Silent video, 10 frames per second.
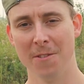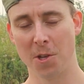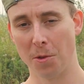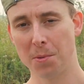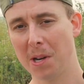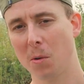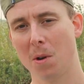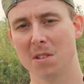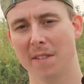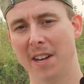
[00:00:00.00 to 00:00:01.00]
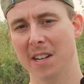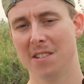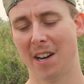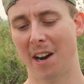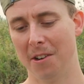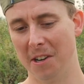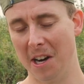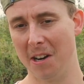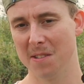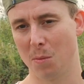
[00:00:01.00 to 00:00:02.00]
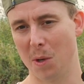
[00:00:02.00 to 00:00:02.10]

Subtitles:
so 3/4 of an inch at 100 yards,